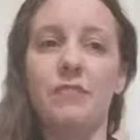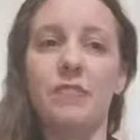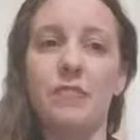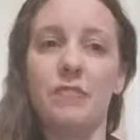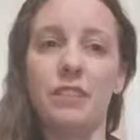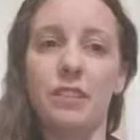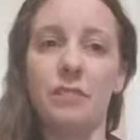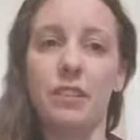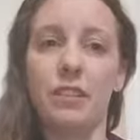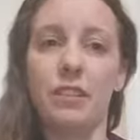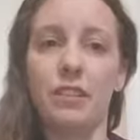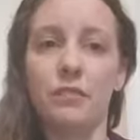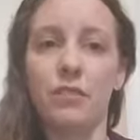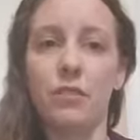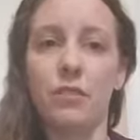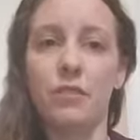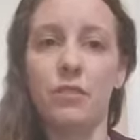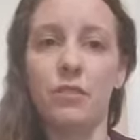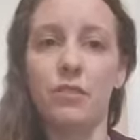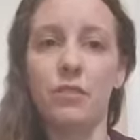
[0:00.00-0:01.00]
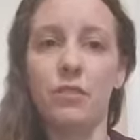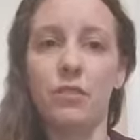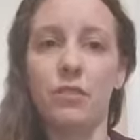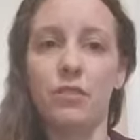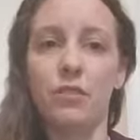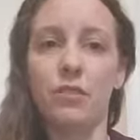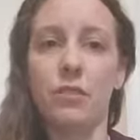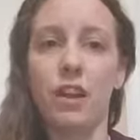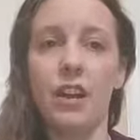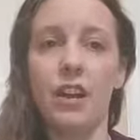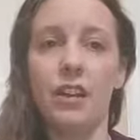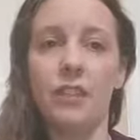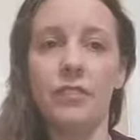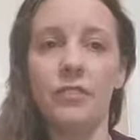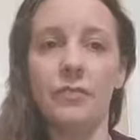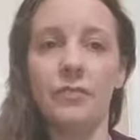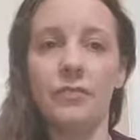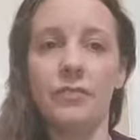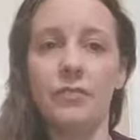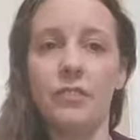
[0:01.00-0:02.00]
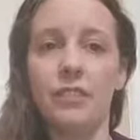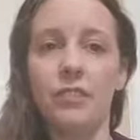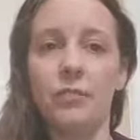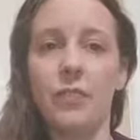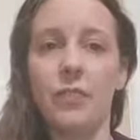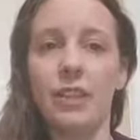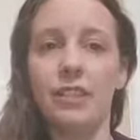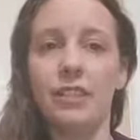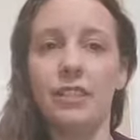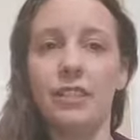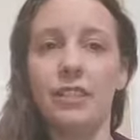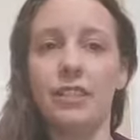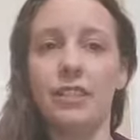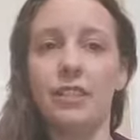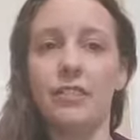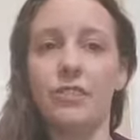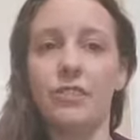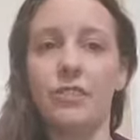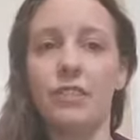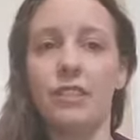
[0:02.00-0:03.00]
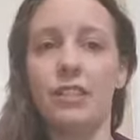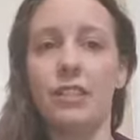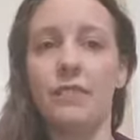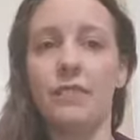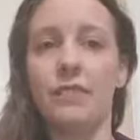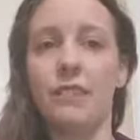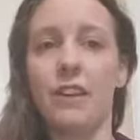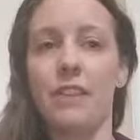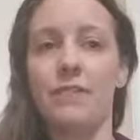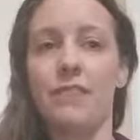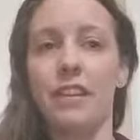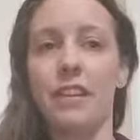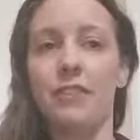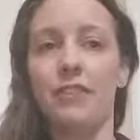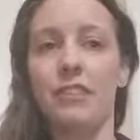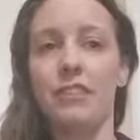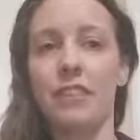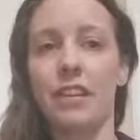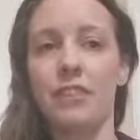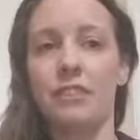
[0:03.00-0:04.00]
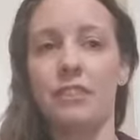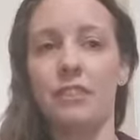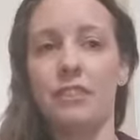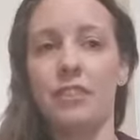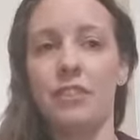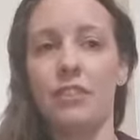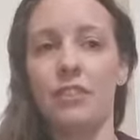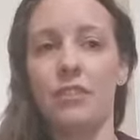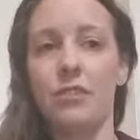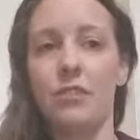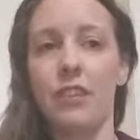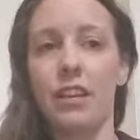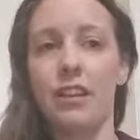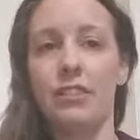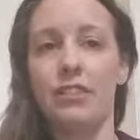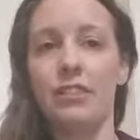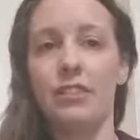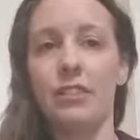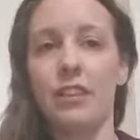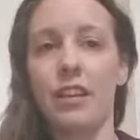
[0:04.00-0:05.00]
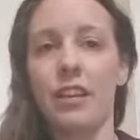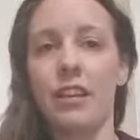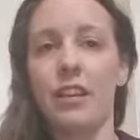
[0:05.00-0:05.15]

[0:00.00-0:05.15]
50 million people worldwide. So about 675,000 deaths in the U.S.